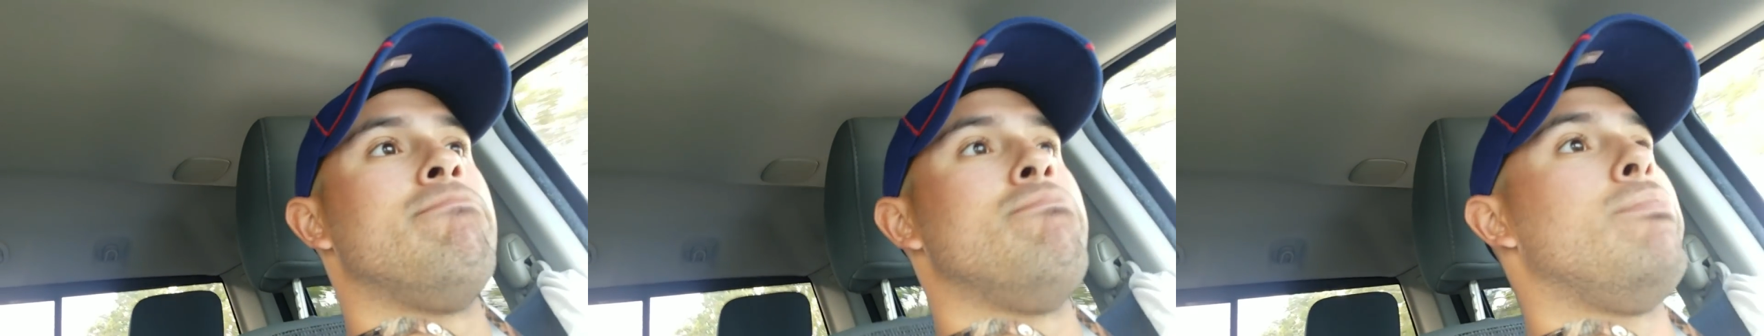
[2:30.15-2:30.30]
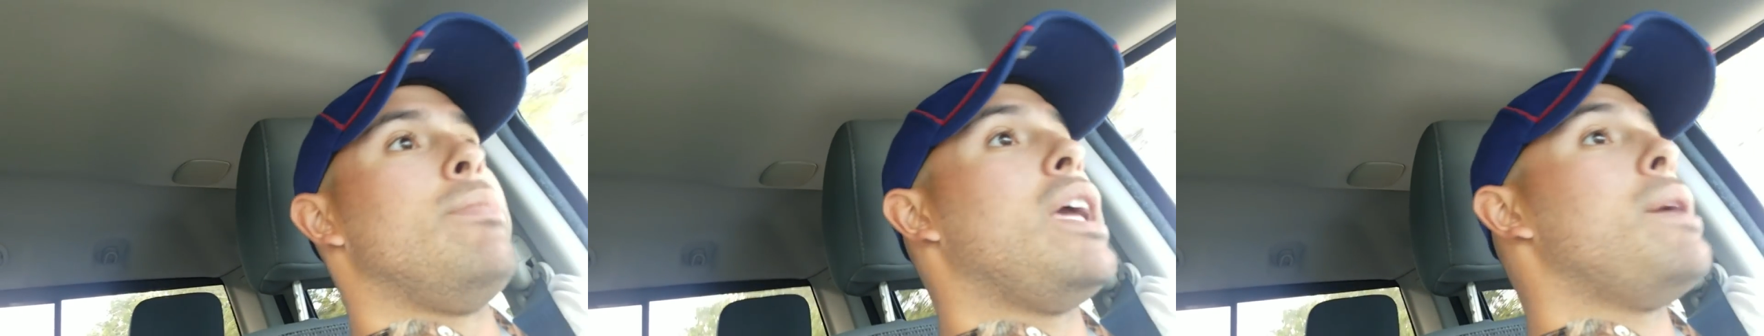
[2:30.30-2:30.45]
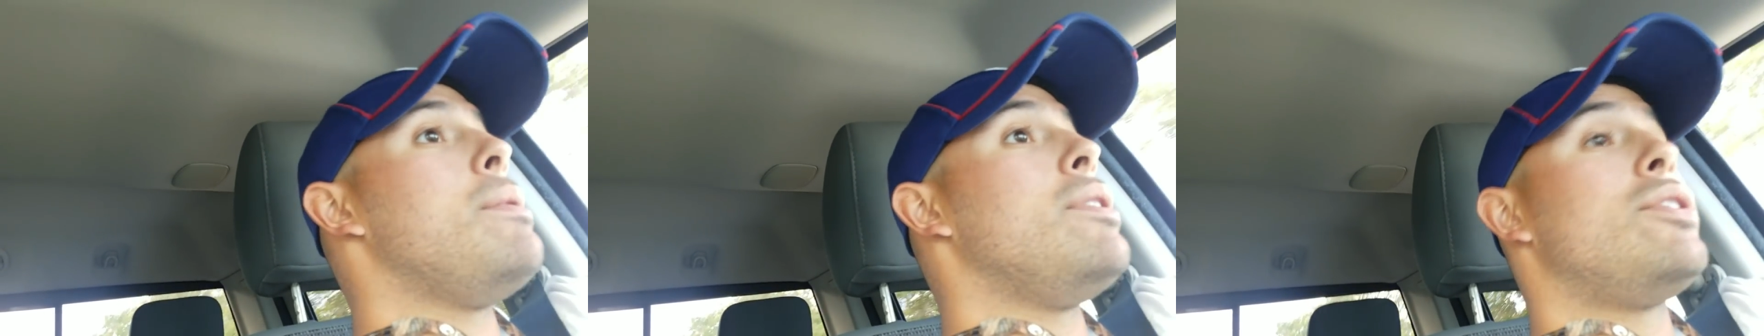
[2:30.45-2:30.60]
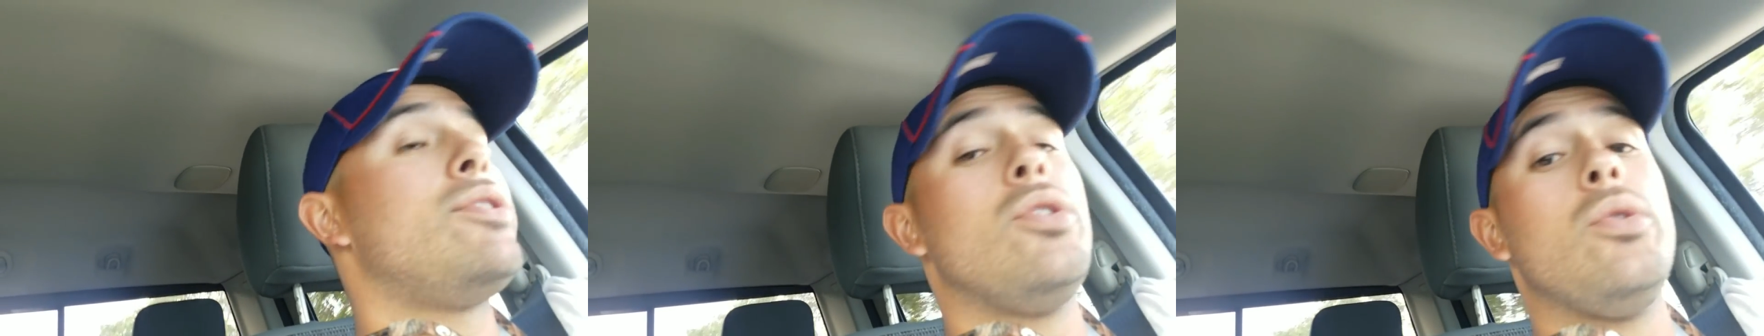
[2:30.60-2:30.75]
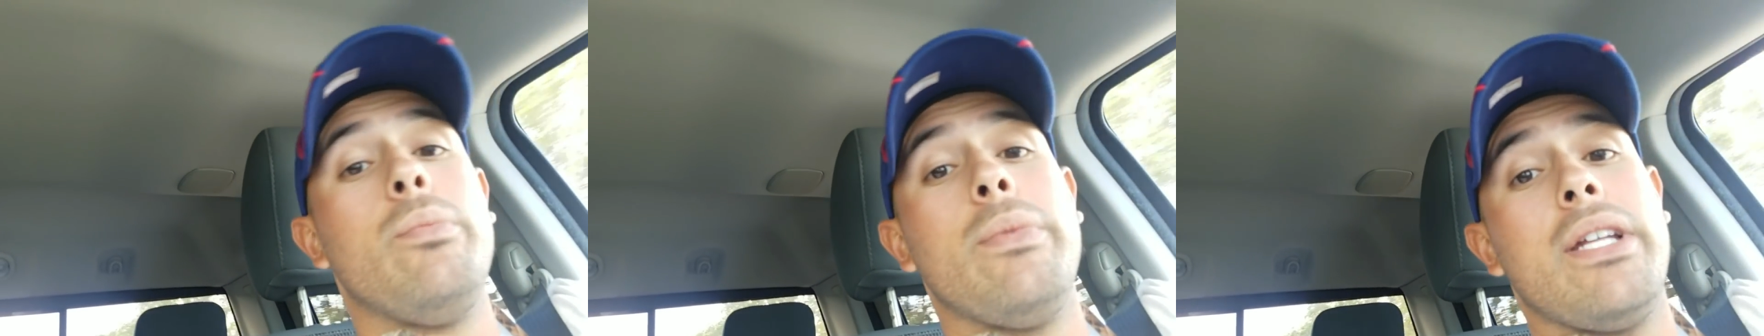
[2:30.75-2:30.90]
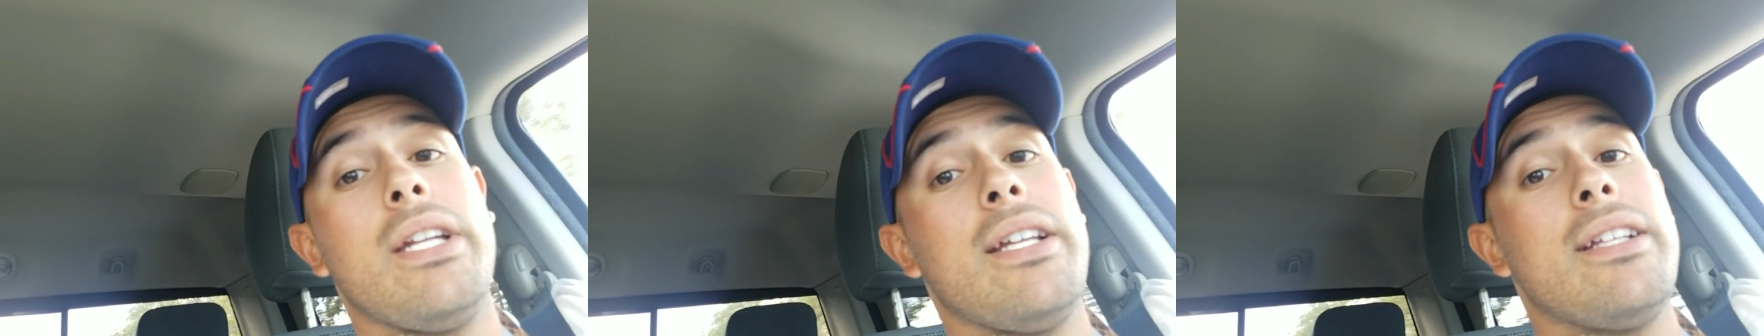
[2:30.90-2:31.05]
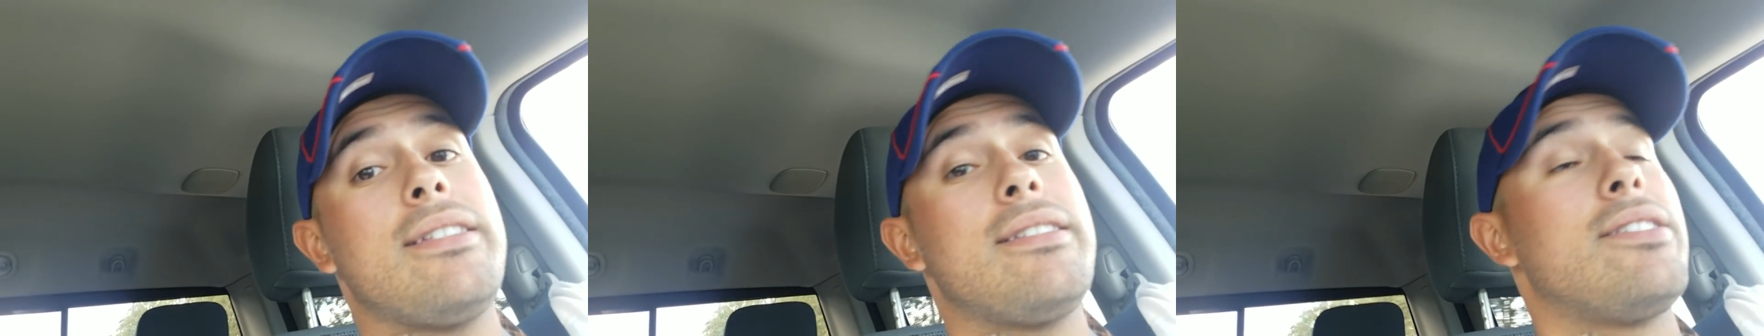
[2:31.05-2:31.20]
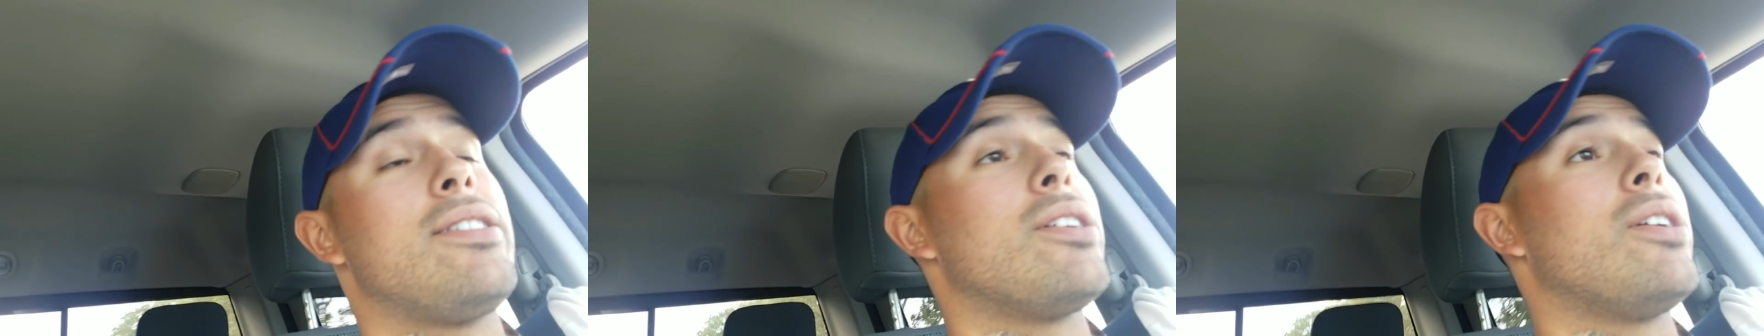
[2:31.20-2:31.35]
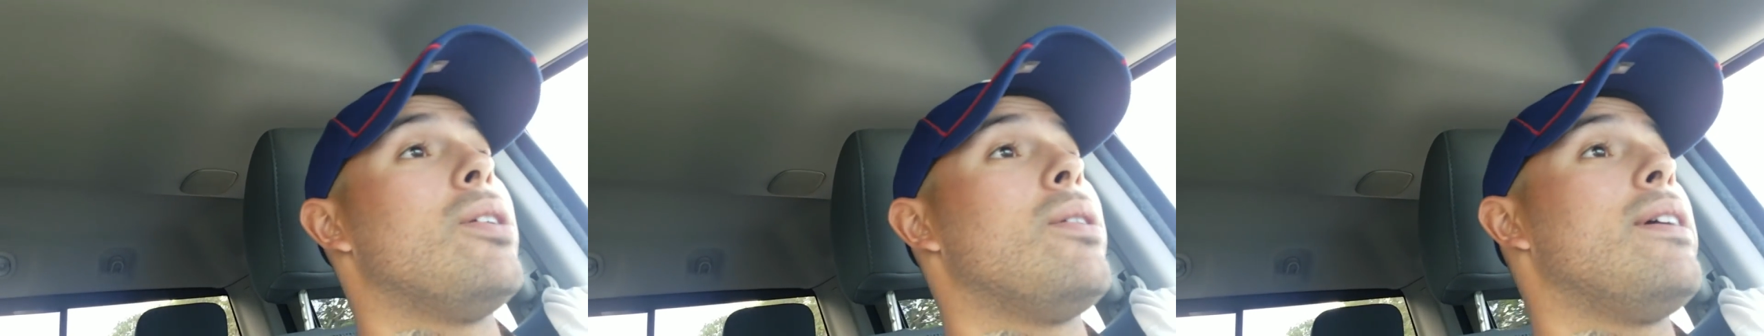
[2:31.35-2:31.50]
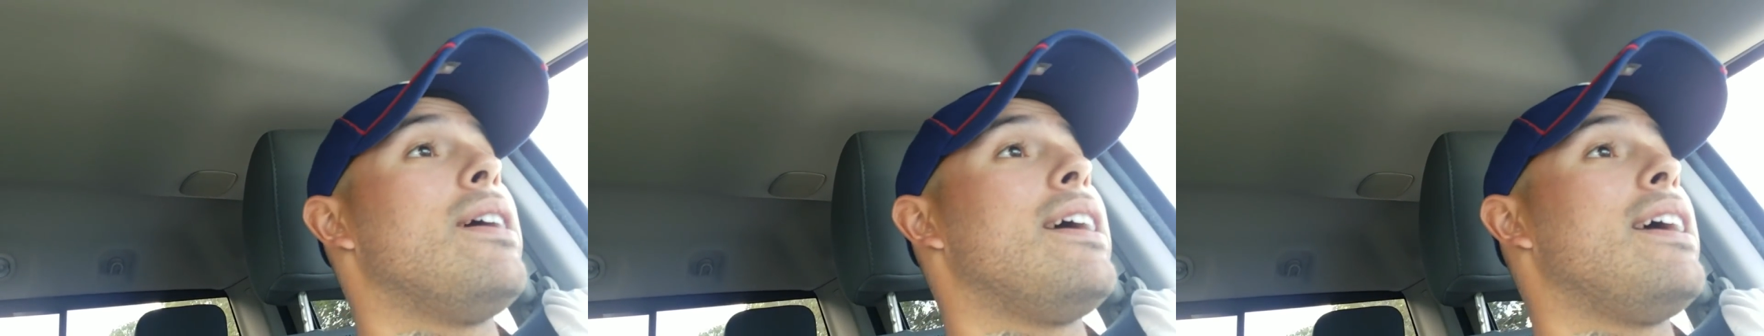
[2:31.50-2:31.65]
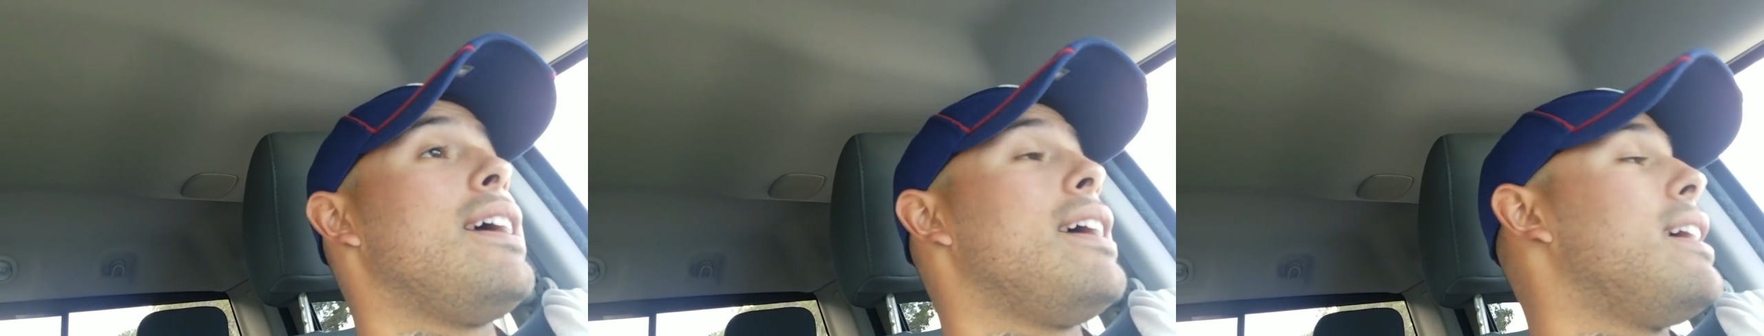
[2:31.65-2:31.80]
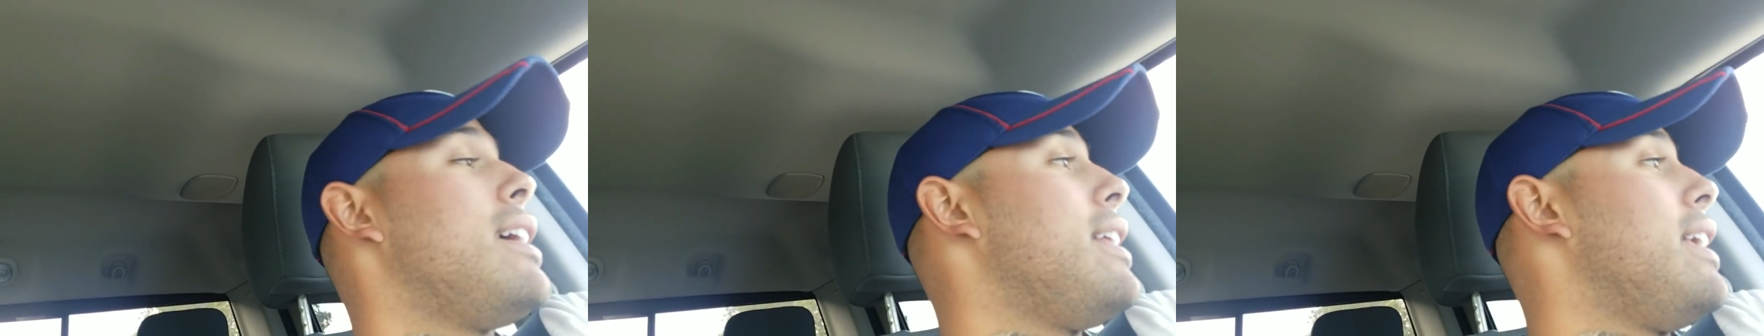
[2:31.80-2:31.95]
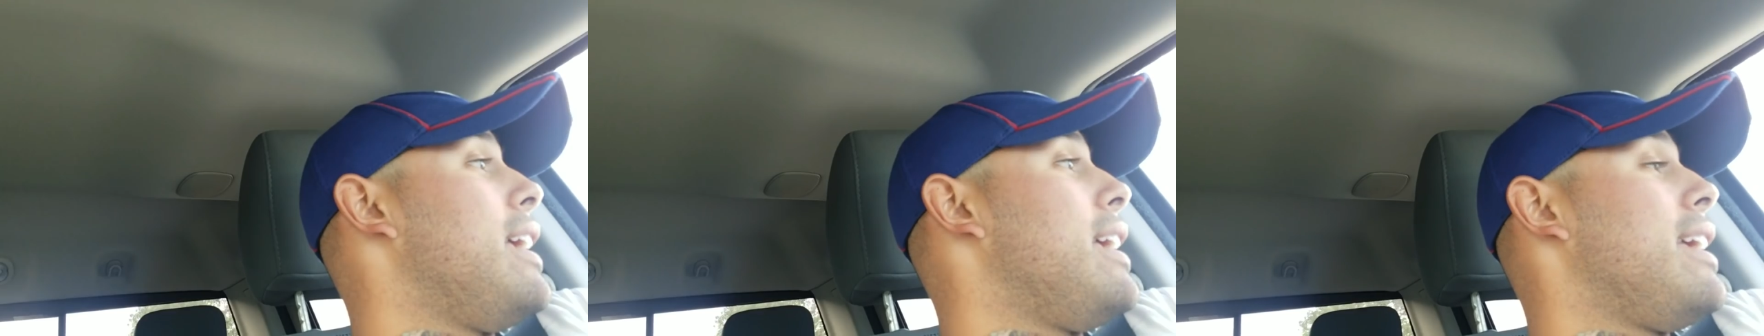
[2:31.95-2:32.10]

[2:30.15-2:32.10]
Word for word: maybe two minutes to go ahead